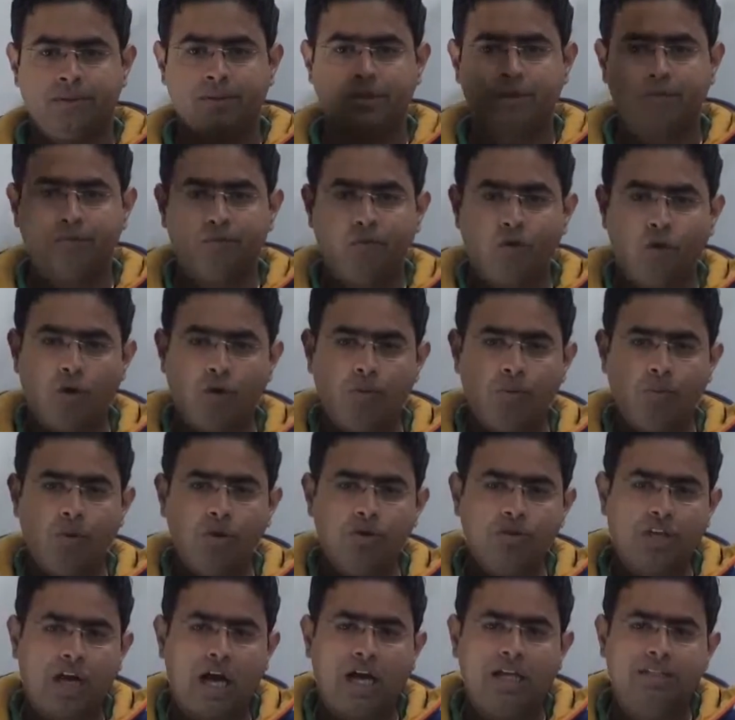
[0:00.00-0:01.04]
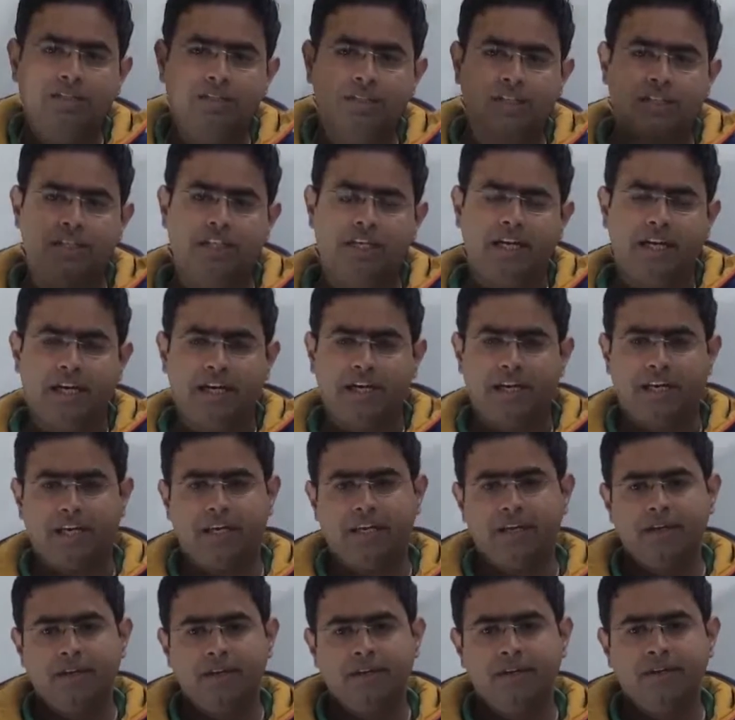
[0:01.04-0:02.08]
The foremost
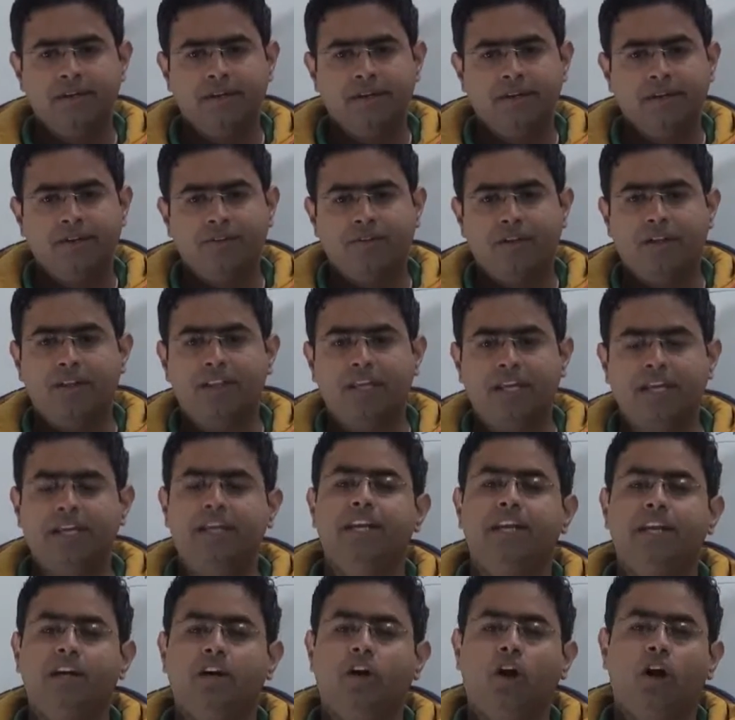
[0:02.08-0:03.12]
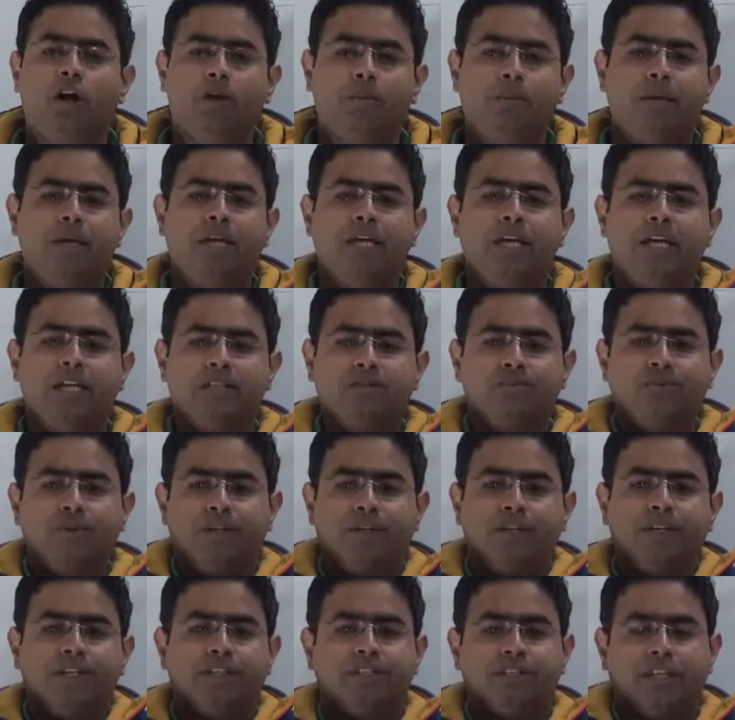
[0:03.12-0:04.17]
uncertainty that the Indian economy is
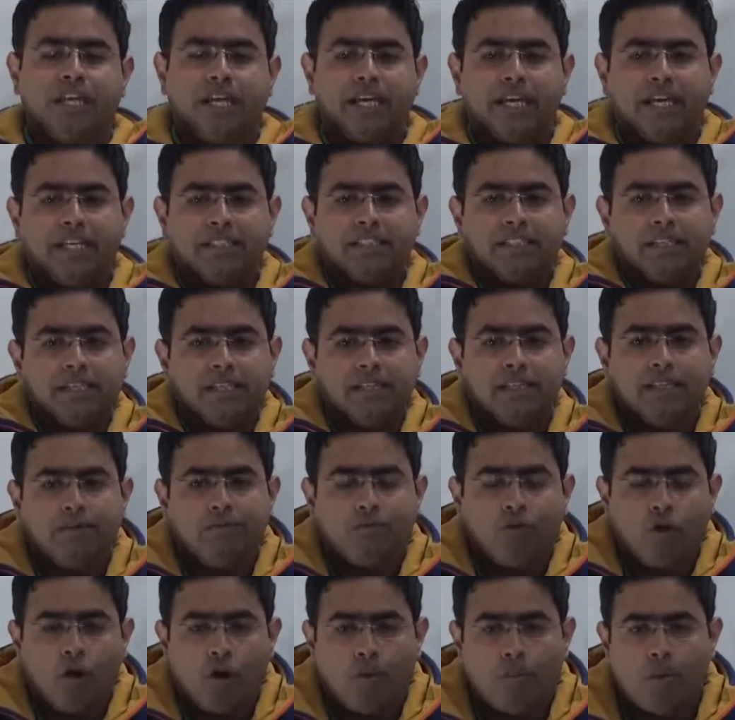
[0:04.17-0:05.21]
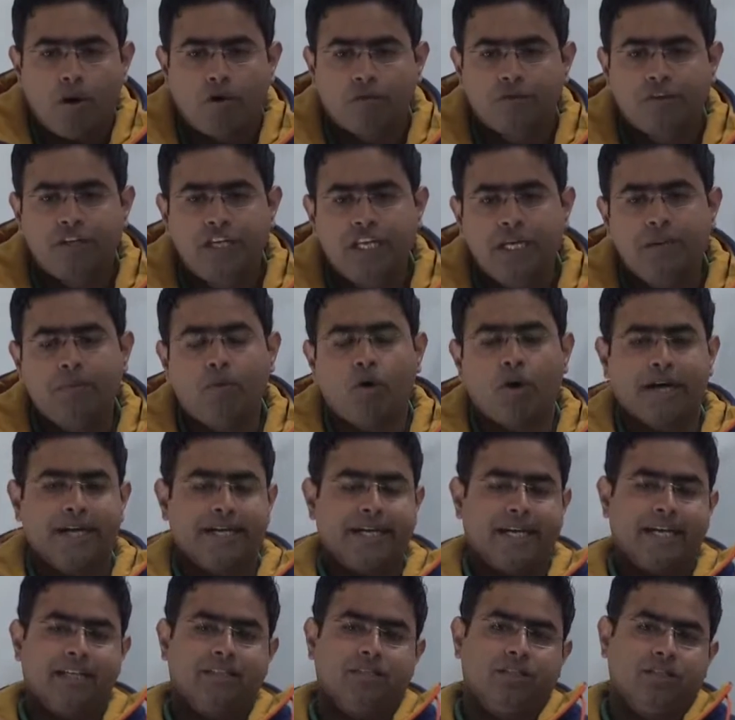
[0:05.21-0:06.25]
witnessing is in the form of
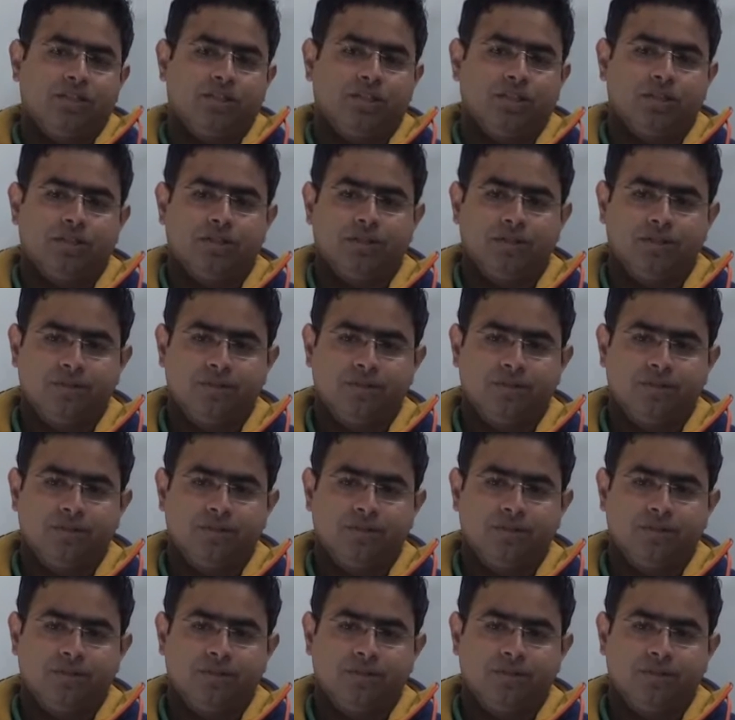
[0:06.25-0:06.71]
demonetization.